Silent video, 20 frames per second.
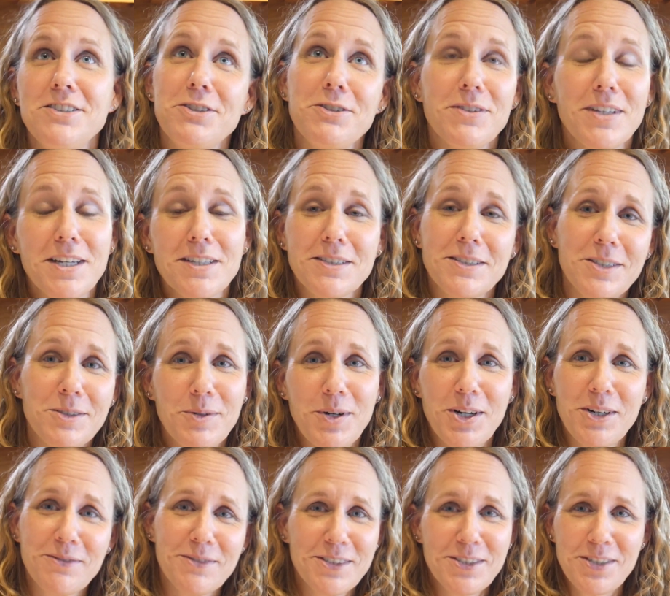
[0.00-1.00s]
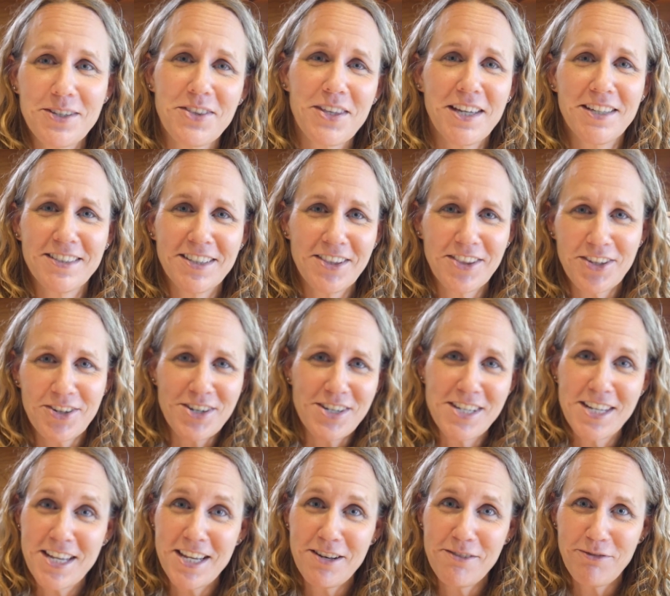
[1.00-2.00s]
2012 and
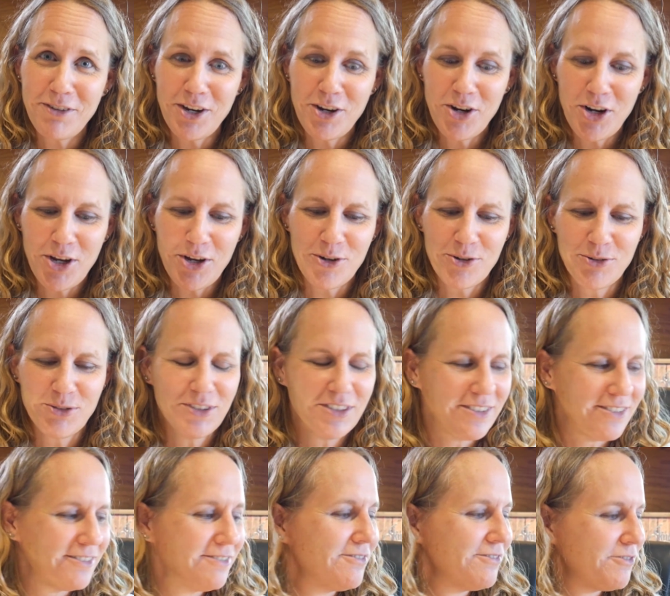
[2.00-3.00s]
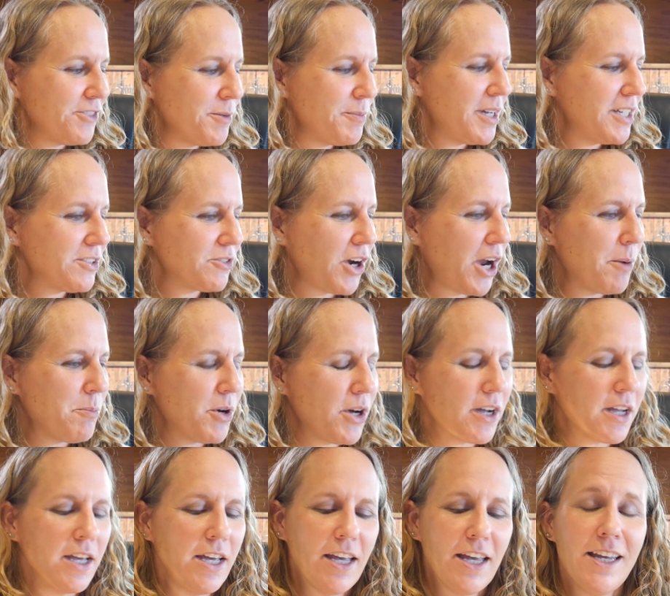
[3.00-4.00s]
2013 photos for my
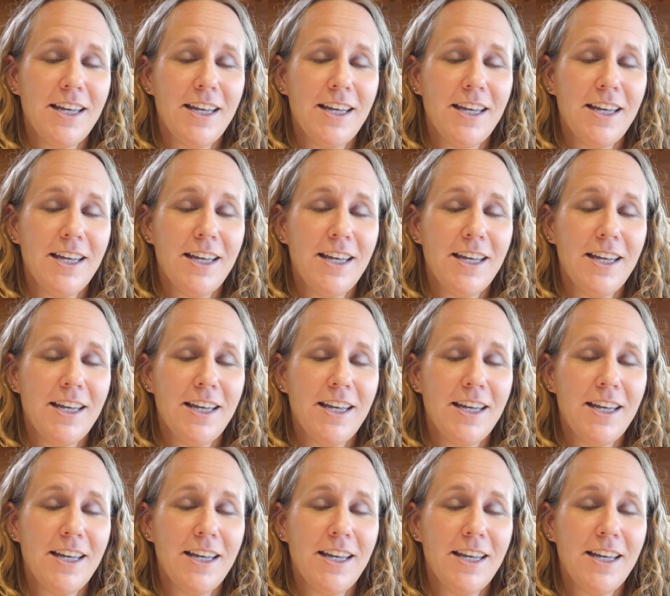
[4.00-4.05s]
scrapbook.